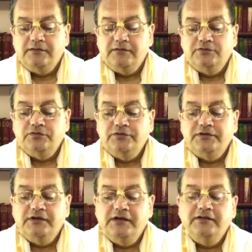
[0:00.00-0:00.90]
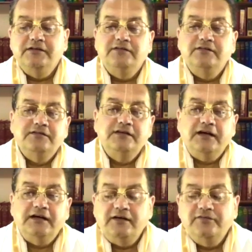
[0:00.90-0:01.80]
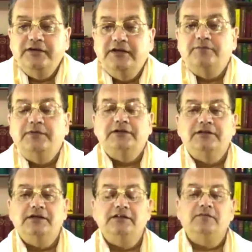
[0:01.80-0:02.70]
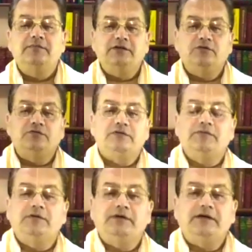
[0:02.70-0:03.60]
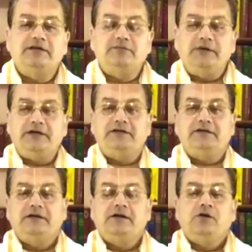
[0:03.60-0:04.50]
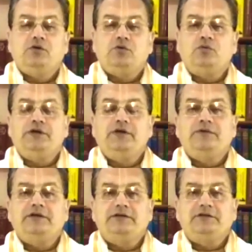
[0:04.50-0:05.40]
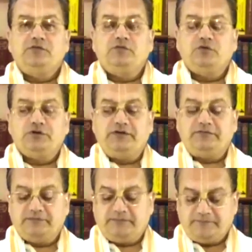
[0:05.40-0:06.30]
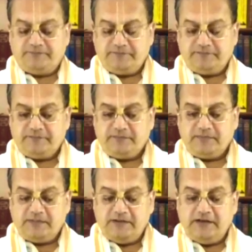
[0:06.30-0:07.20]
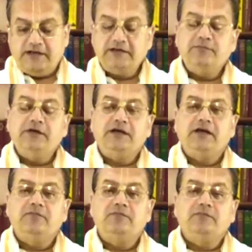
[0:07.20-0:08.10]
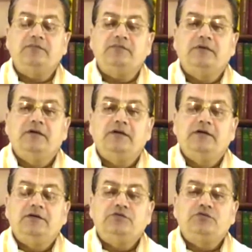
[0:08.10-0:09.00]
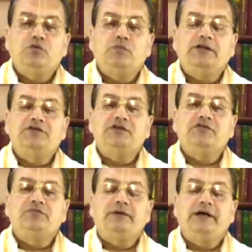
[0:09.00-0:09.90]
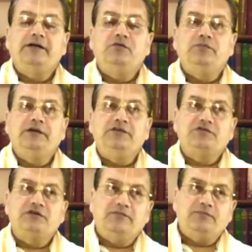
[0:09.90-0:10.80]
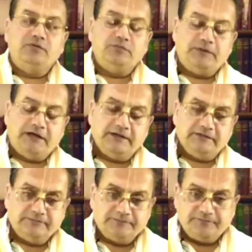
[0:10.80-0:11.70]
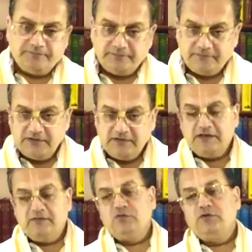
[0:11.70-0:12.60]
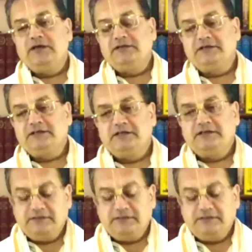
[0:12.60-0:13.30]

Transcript: So this is Dhaka where Bhakti Hriday Ban Goswami Maharaj met Gaudiya Math devotees, and he became so much inspired to meet Srila Prabhupada. He came to Calcutta